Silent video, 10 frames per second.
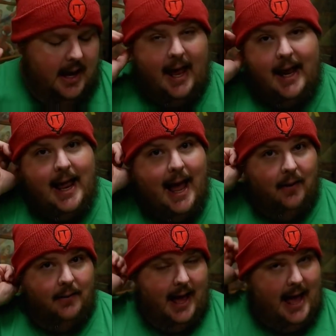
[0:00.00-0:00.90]
And
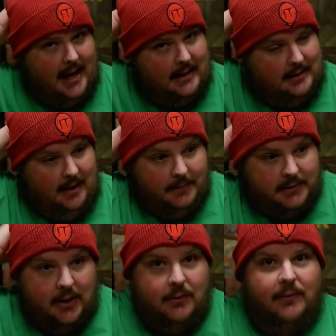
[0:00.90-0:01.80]
now, at number
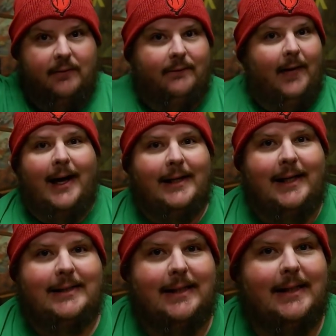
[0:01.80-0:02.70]
two,
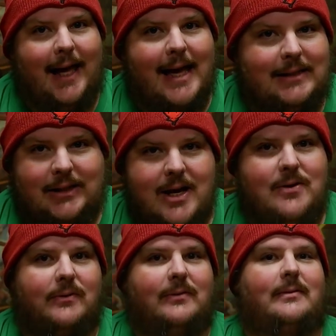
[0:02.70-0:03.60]
finally to the last
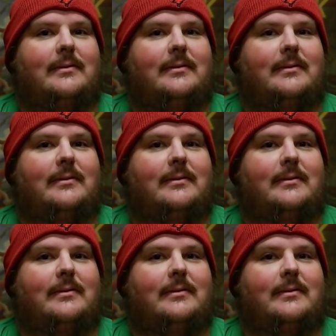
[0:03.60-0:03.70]
two.